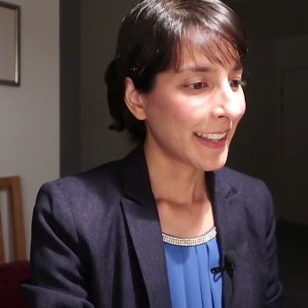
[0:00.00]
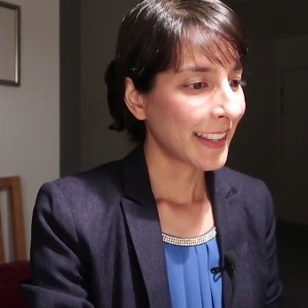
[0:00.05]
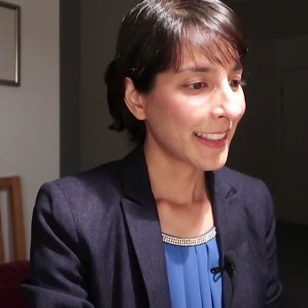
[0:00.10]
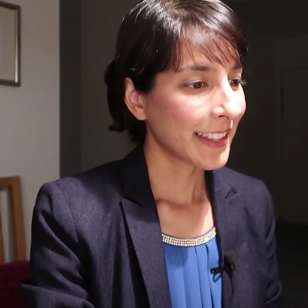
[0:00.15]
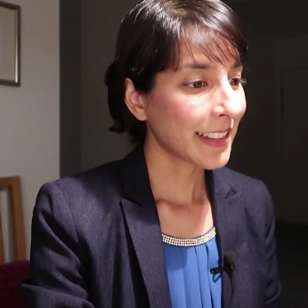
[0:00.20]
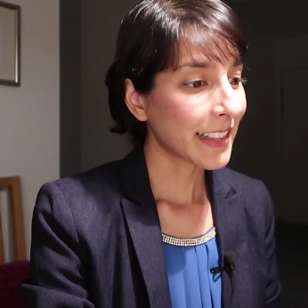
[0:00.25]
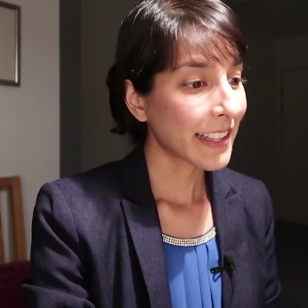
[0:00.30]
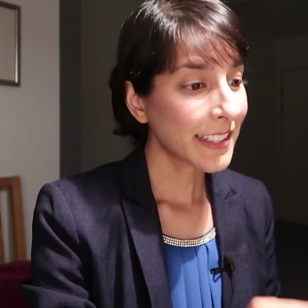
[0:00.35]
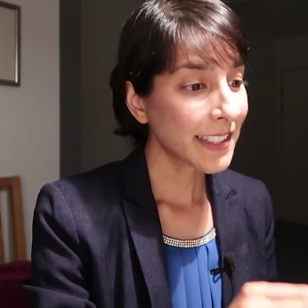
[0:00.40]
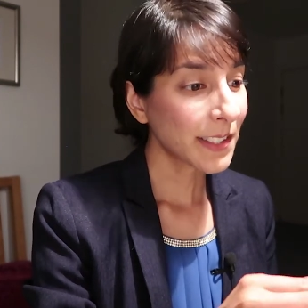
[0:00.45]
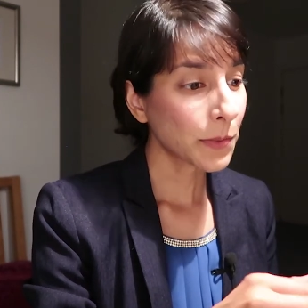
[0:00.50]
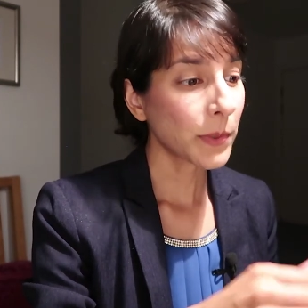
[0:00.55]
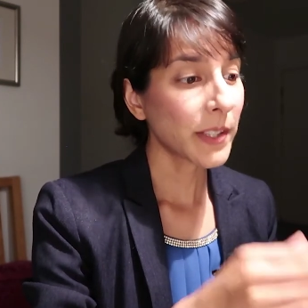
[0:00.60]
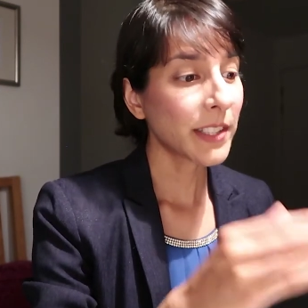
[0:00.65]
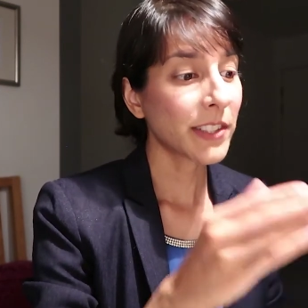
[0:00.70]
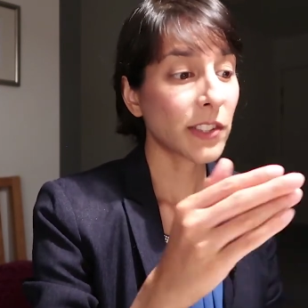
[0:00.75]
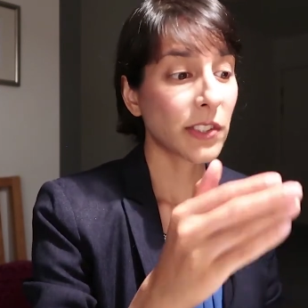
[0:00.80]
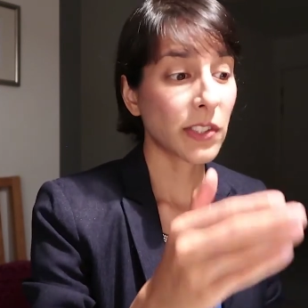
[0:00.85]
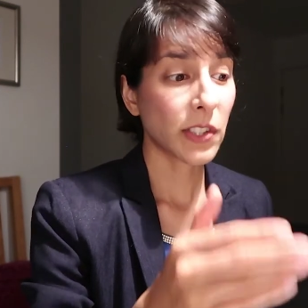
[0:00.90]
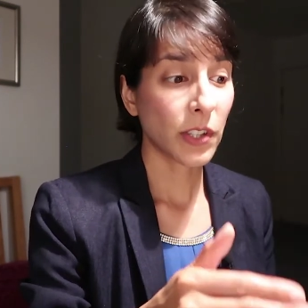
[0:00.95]
The less we
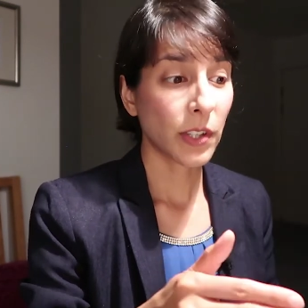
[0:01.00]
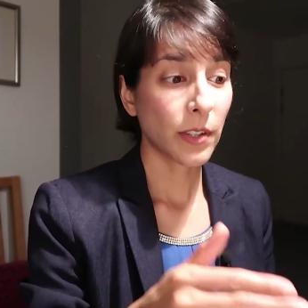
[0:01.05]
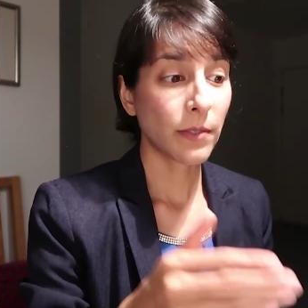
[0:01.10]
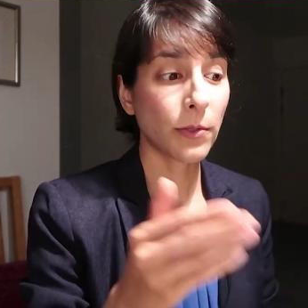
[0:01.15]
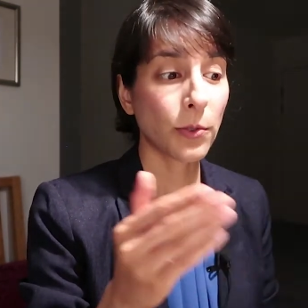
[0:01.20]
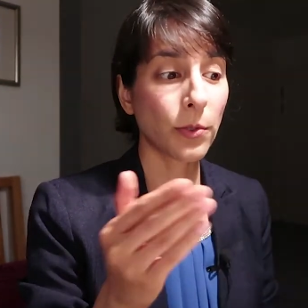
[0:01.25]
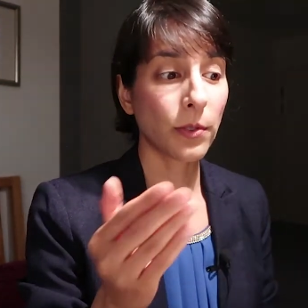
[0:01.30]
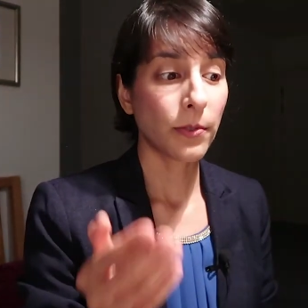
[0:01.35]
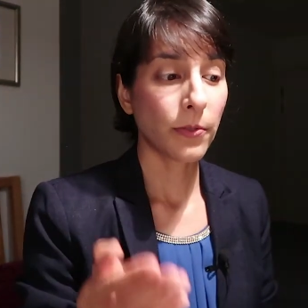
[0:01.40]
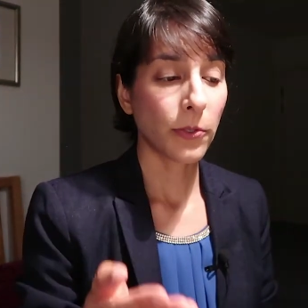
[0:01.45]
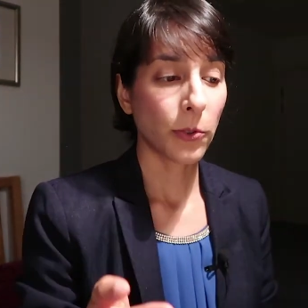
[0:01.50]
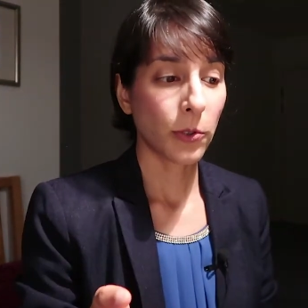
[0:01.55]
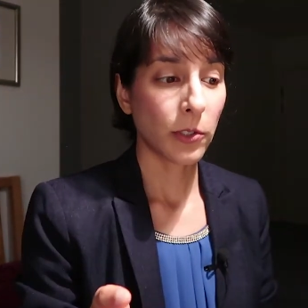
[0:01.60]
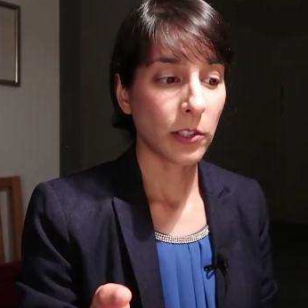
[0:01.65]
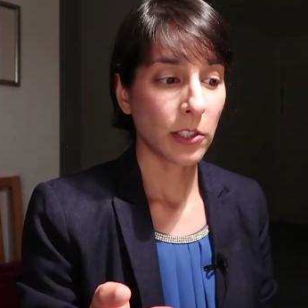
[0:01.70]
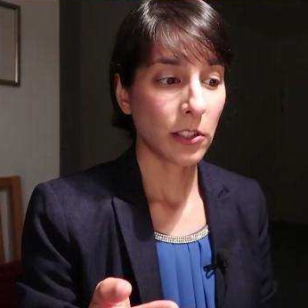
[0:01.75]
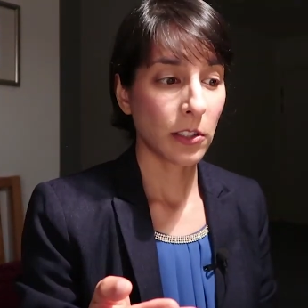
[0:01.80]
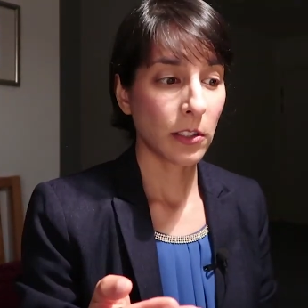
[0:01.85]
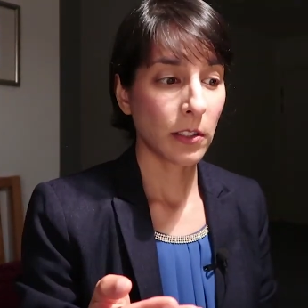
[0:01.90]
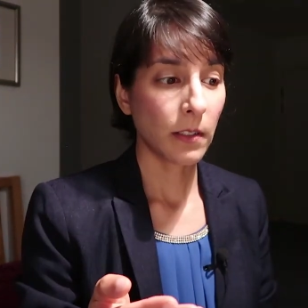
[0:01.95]
deserve good
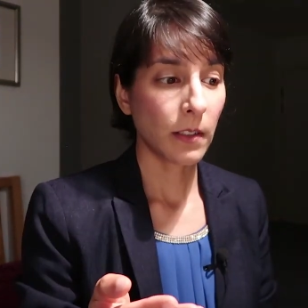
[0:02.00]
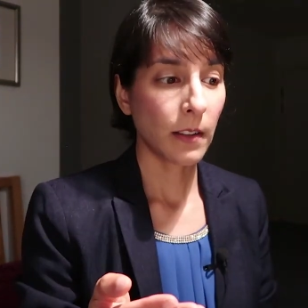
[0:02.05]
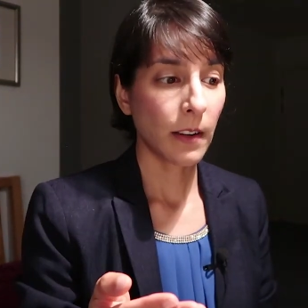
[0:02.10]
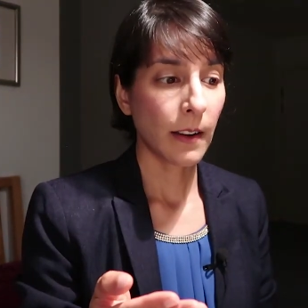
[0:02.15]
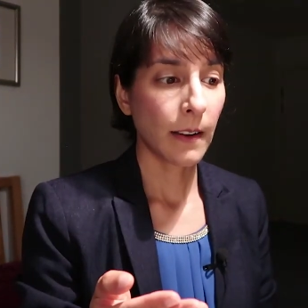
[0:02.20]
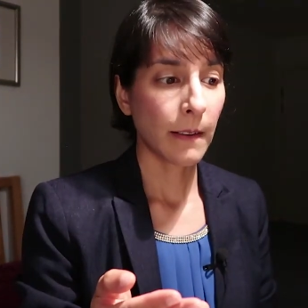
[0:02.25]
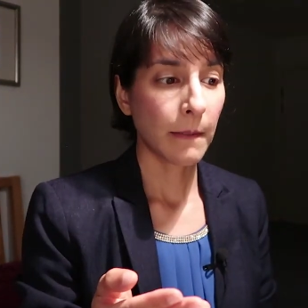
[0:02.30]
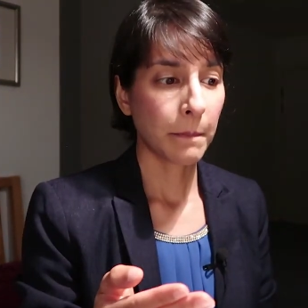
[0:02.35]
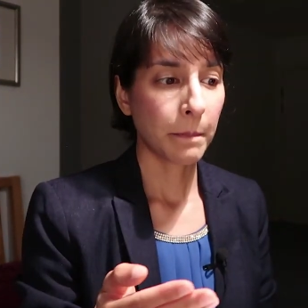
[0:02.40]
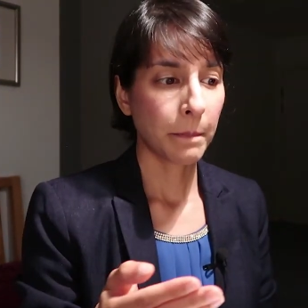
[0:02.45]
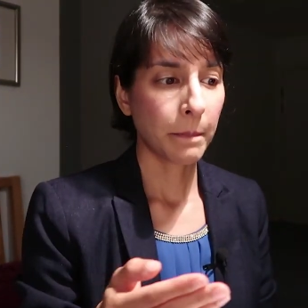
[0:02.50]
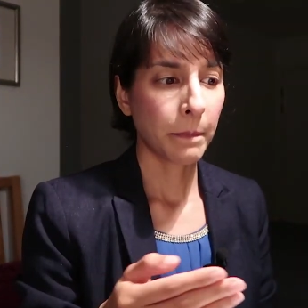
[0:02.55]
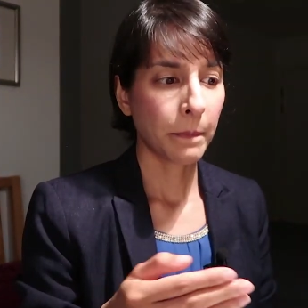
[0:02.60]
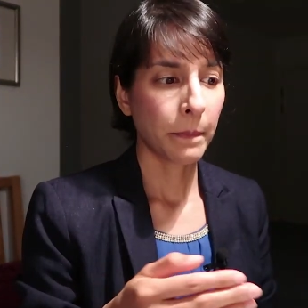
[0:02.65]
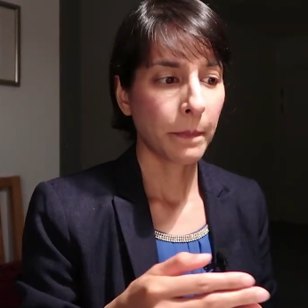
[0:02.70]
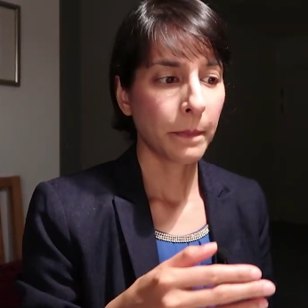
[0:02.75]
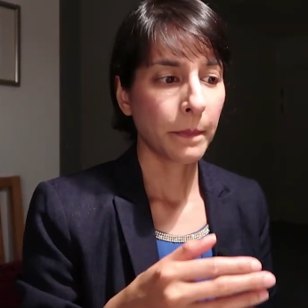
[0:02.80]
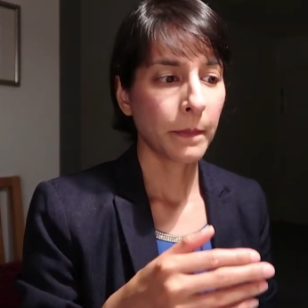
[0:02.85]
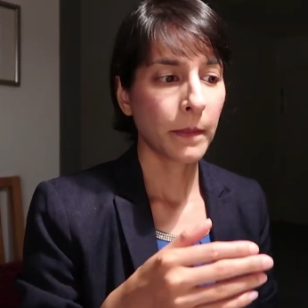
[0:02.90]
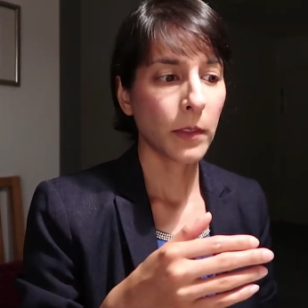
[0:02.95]
fortune,
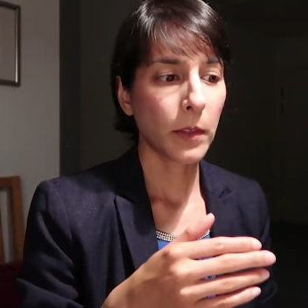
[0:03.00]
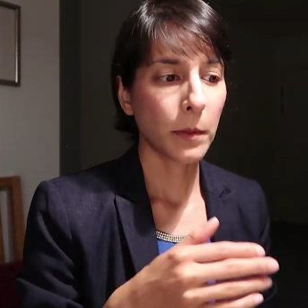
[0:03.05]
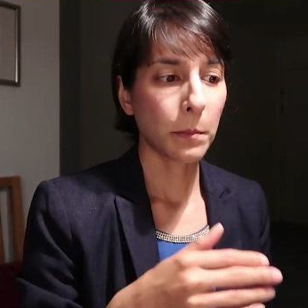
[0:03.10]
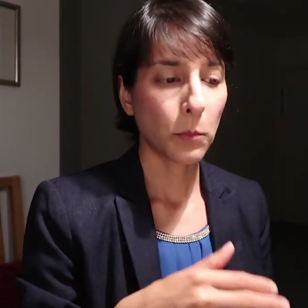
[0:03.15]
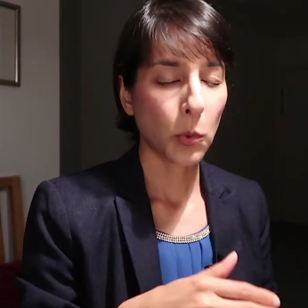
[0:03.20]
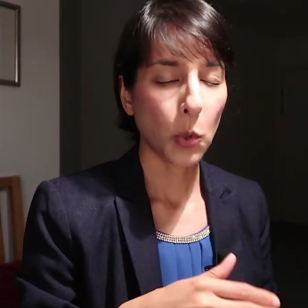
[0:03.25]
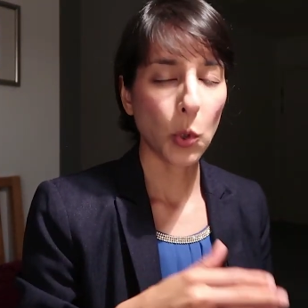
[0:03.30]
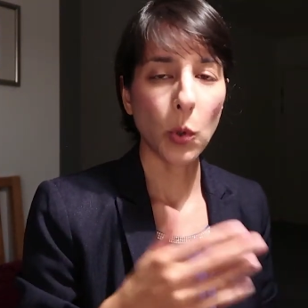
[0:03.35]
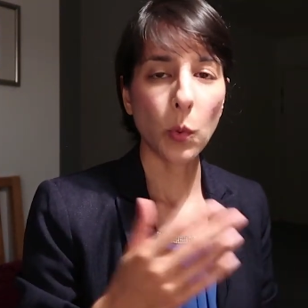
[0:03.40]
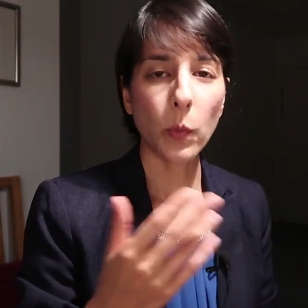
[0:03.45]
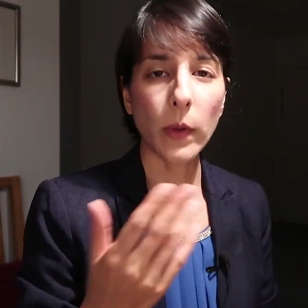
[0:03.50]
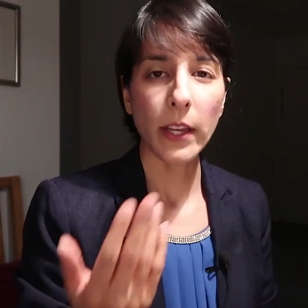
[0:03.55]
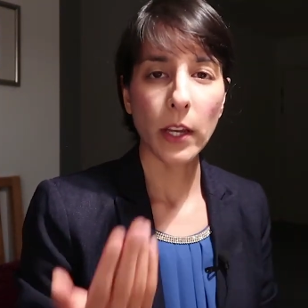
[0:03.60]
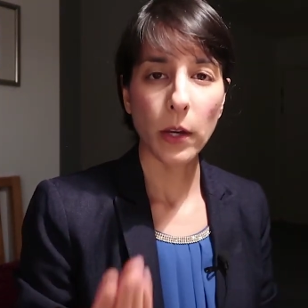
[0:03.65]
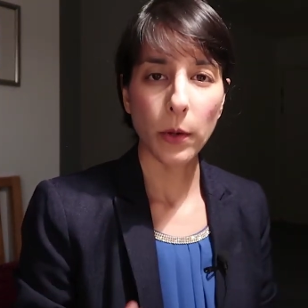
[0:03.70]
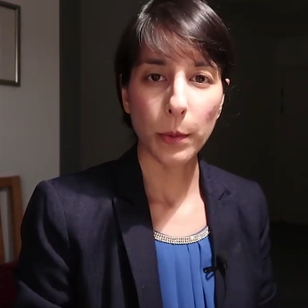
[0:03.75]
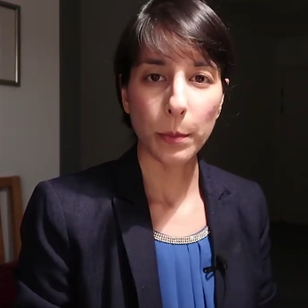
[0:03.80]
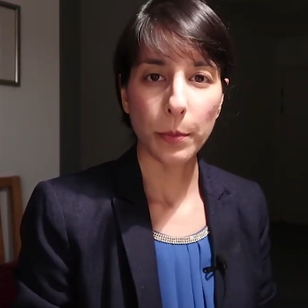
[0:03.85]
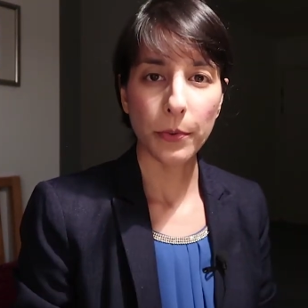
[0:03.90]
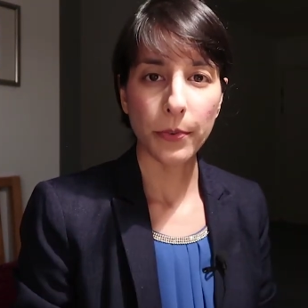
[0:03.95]
the more we
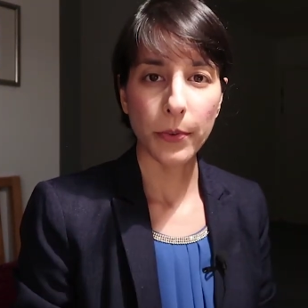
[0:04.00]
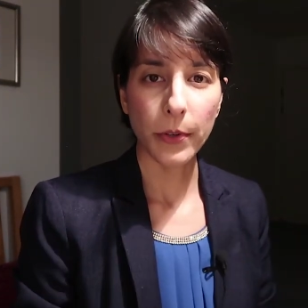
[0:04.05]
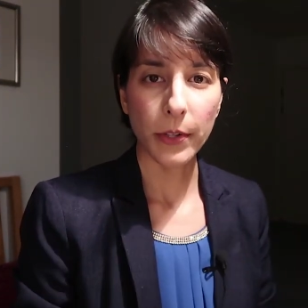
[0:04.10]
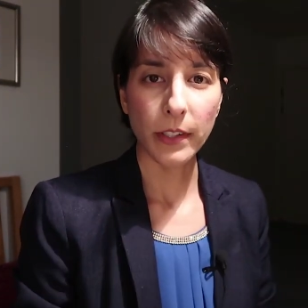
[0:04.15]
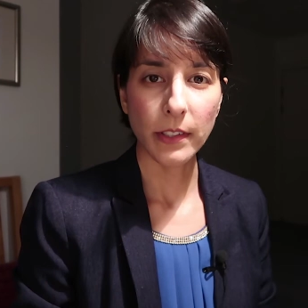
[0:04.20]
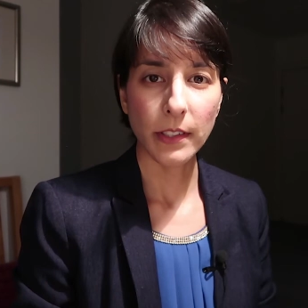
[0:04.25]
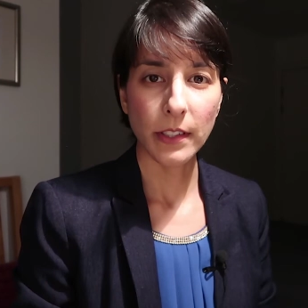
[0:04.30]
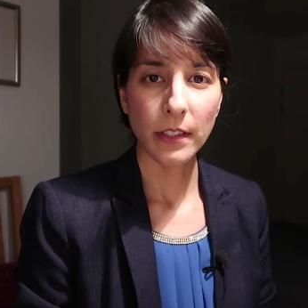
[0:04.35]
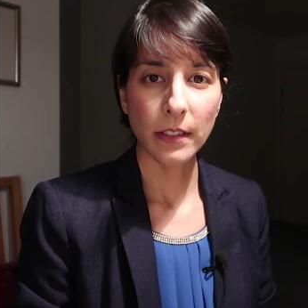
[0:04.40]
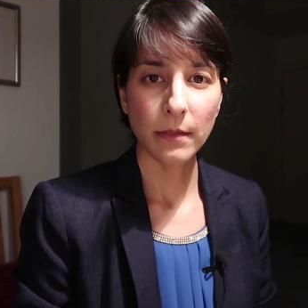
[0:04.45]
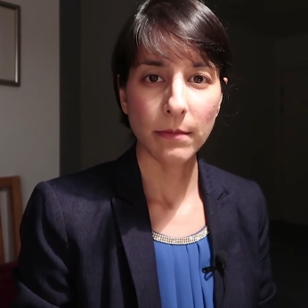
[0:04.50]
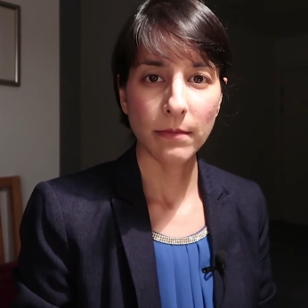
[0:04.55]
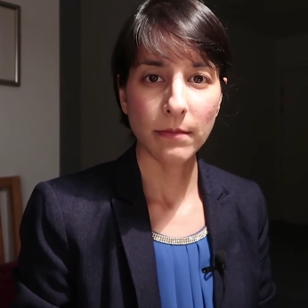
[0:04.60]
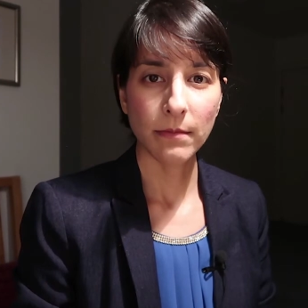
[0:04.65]
hope for it.